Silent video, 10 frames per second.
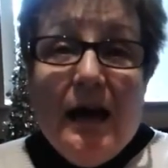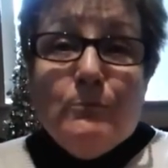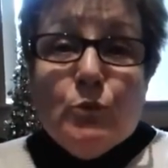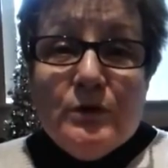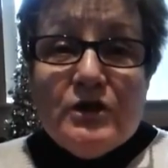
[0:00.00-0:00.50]

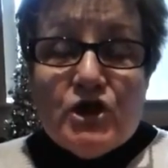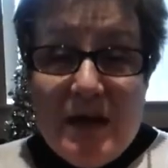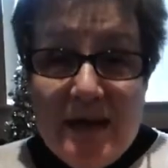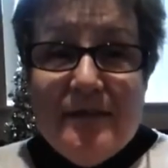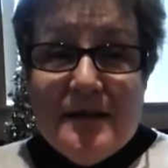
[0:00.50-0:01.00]
I'm going to
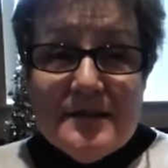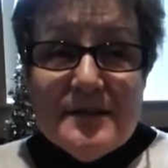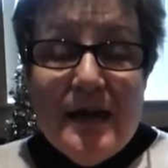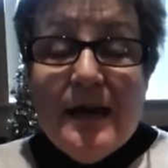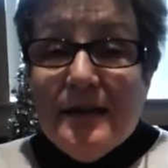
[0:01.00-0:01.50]
try
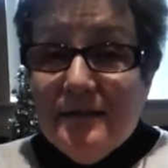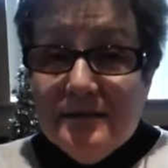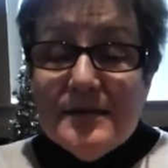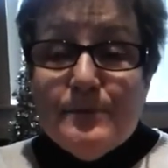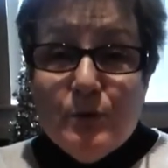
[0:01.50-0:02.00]
this. And
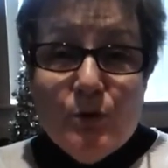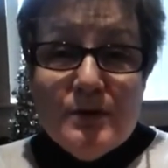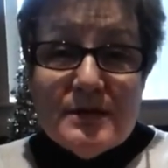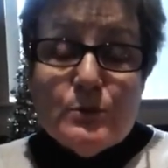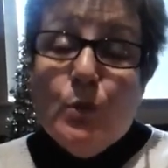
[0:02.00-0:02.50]
to be
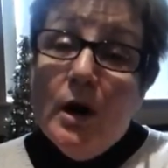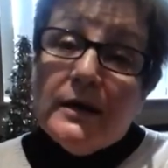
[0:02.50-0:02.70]
honest,